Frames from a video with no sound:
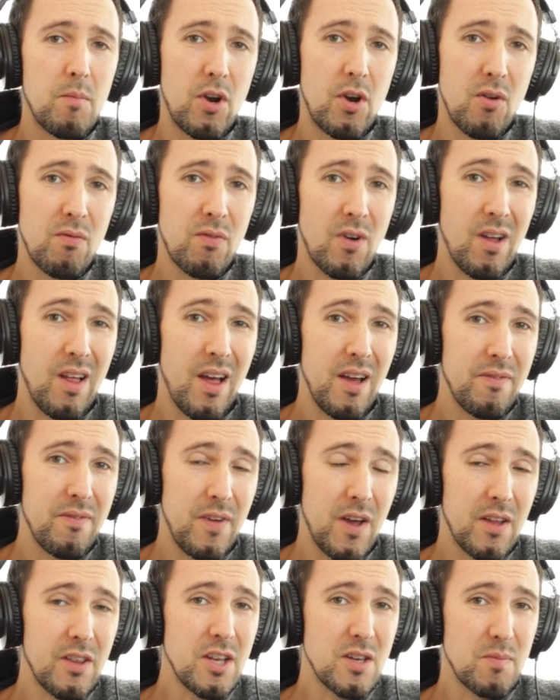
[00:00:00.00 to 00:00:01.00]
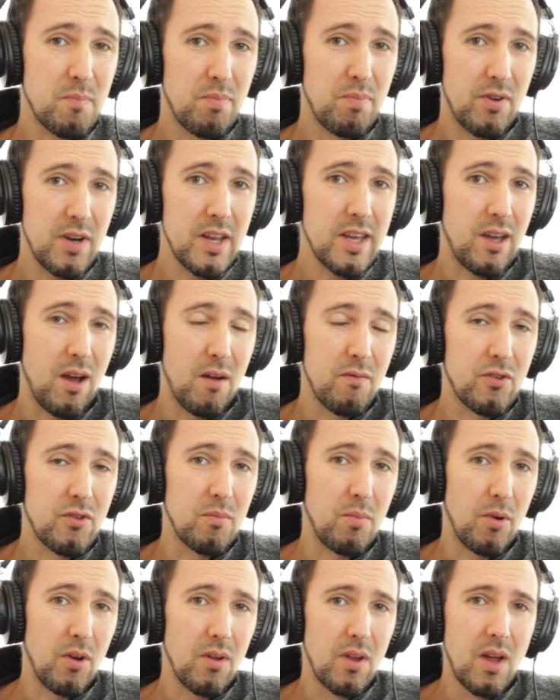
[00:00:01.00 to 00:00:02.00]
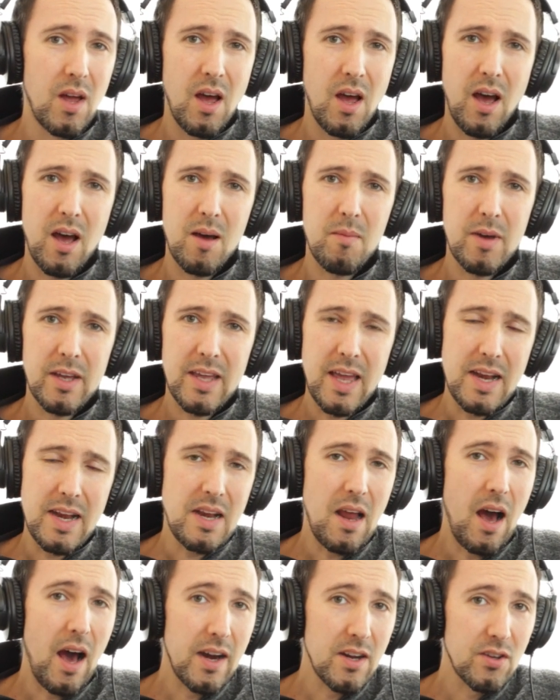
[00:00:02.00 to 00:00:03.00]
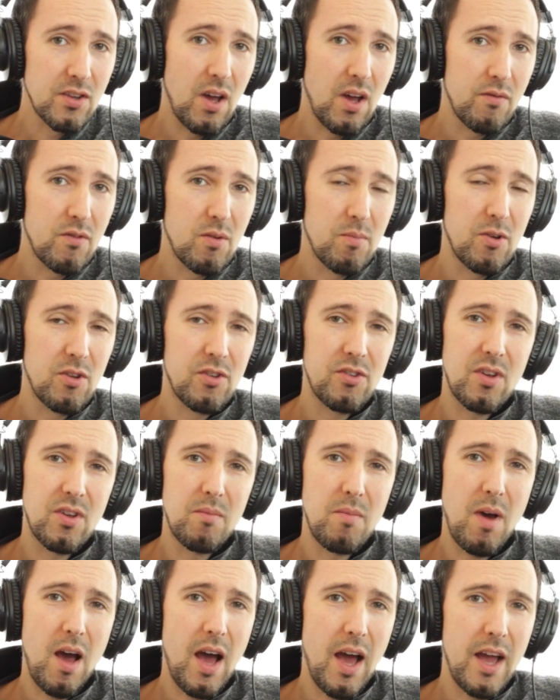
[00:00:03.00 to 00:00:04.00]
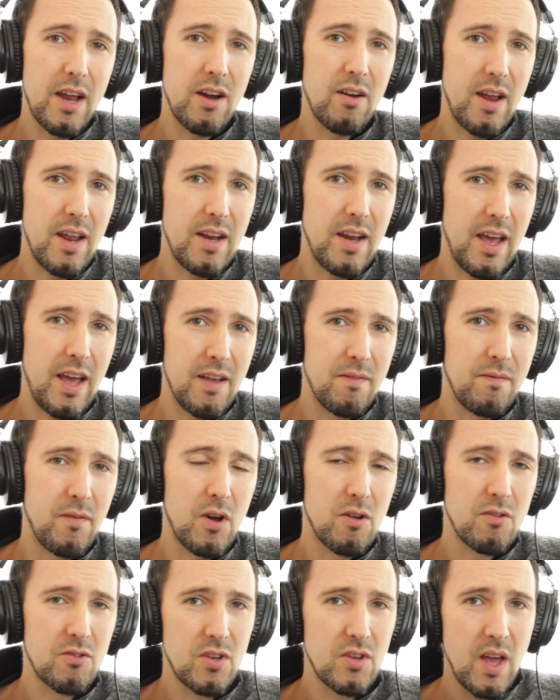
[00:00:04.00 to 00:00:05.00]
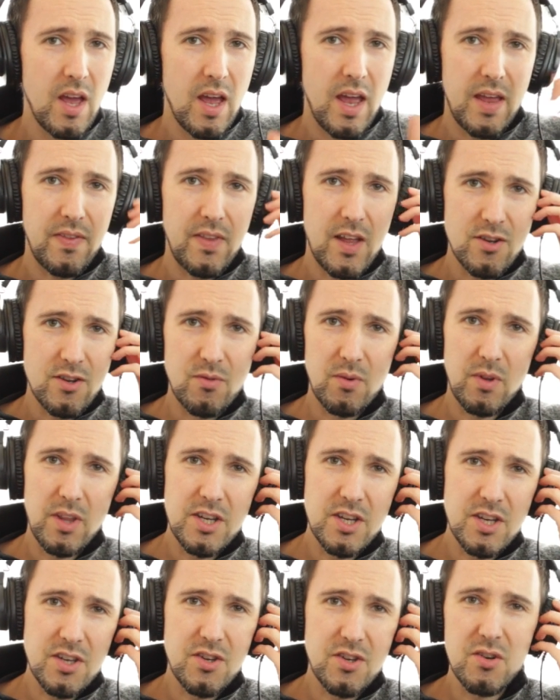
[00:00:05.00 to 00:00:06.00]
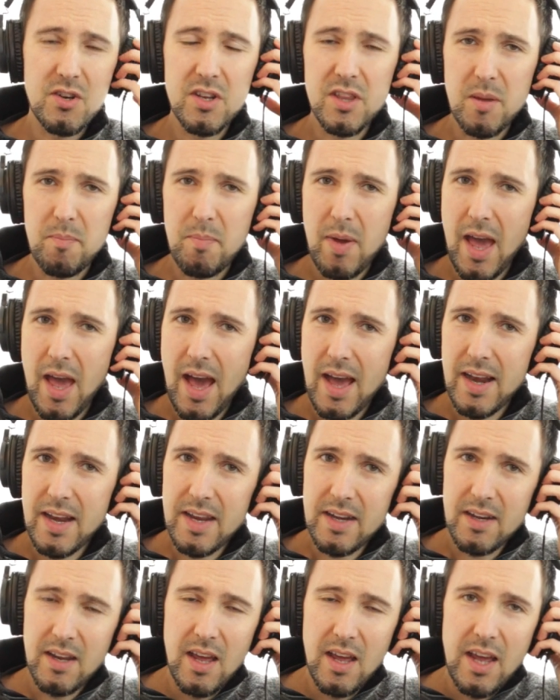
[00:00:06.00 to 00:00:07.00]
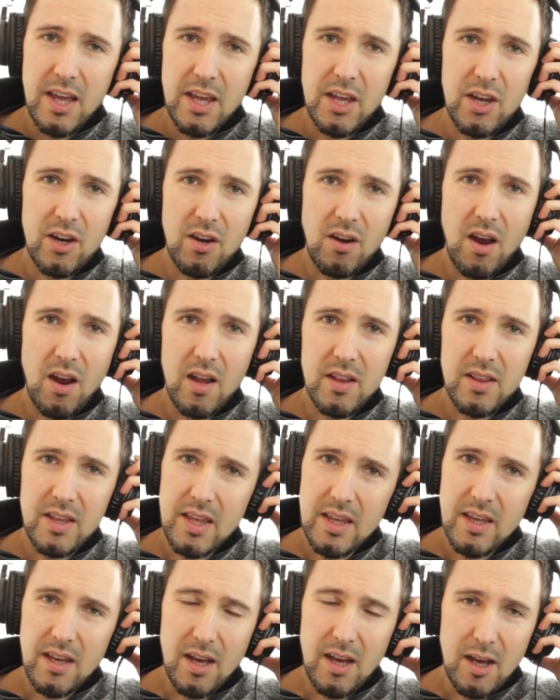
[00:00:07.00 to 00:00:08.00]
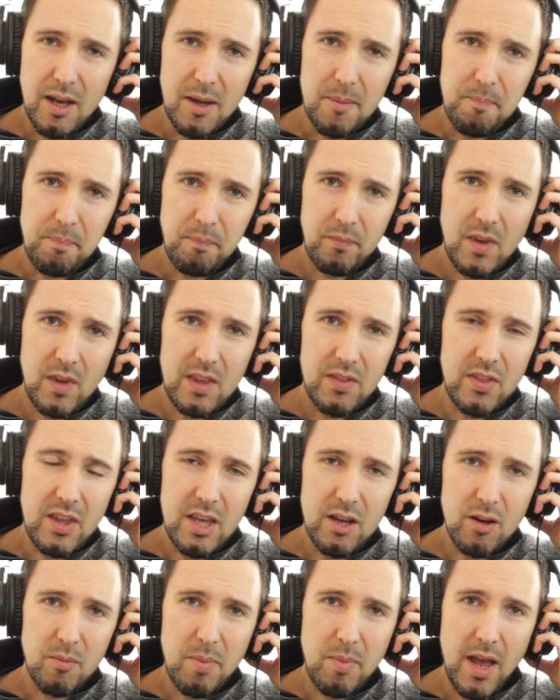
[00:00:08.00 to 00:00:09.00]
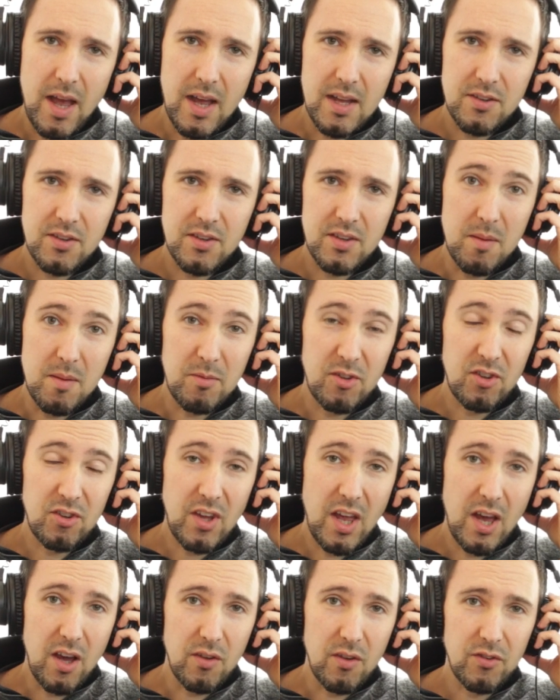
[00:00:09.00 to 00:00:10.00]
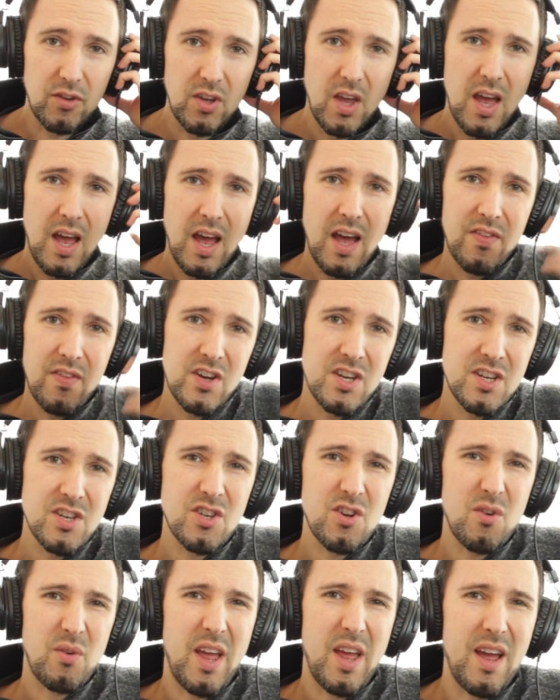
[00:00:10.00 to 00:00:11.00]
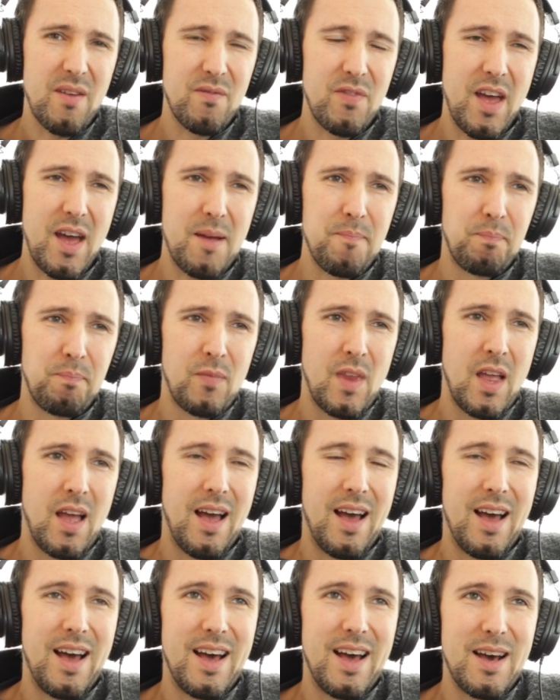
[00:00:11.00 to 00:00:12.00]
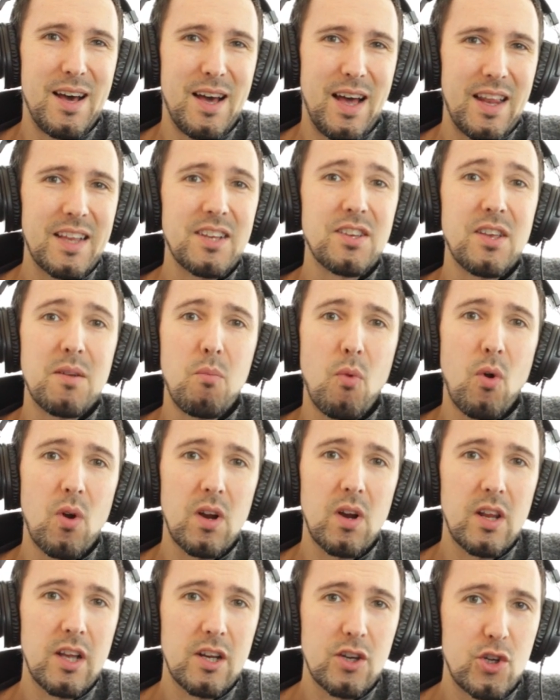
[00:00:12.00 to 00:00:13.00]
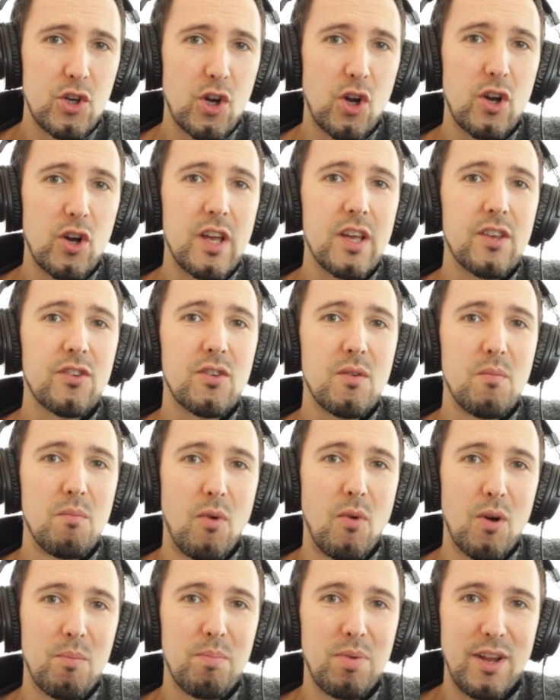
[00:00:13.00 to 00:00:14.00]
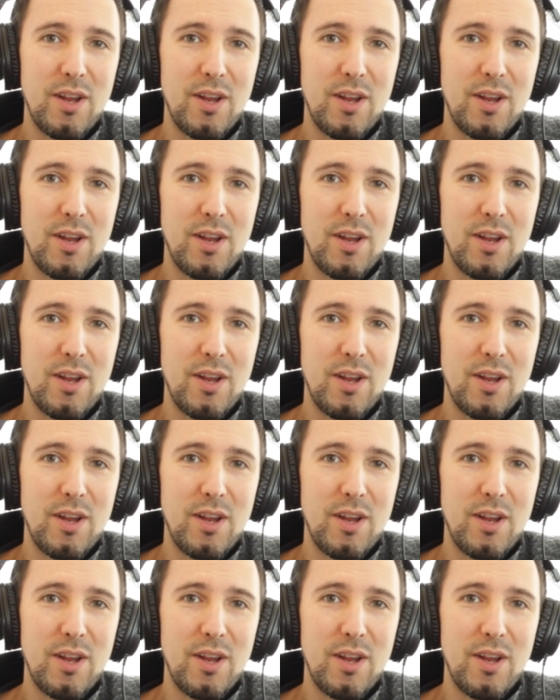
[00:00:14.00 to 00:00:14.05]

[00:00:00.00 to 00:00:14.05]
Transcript: But overall, I found these pretty comfortable. Again, not as comfortable as some higher end headphones, and that's really just due to the padding here on the ear pads themselves. They just don't have that, like I said, more luxurious, more